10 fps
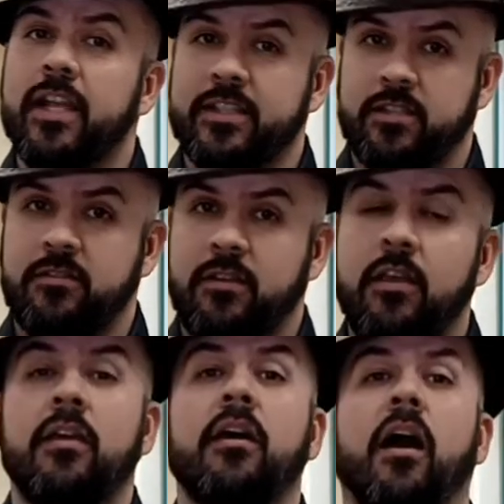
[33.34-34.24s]
lesson
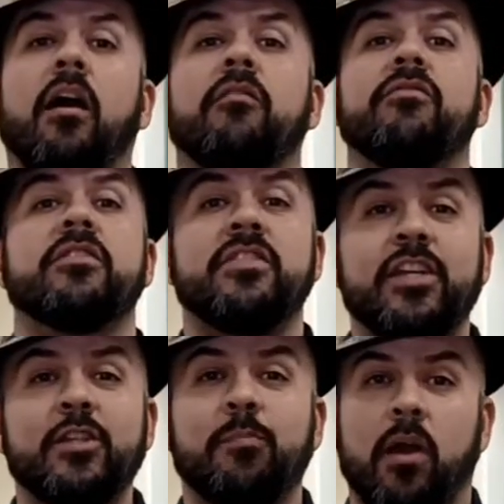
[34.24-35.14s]
of the
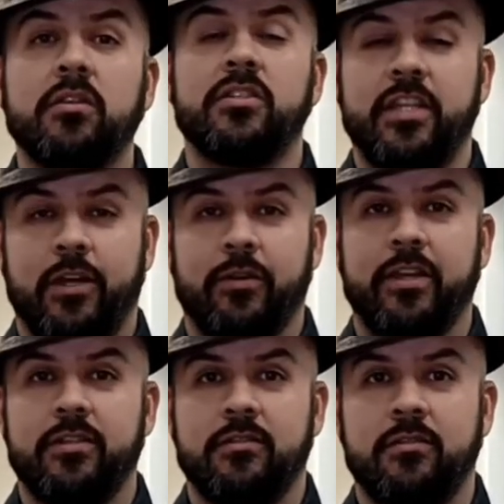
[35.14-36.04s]
six-part
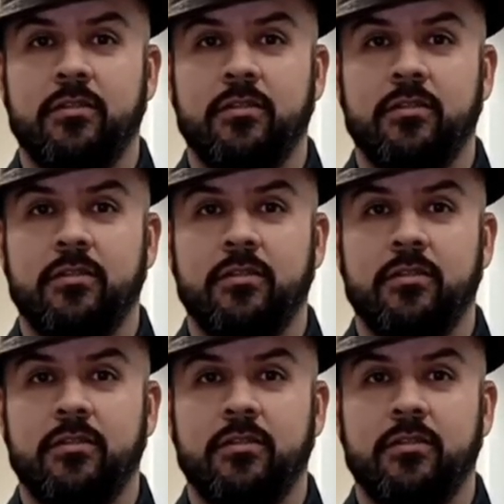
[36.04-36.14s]
series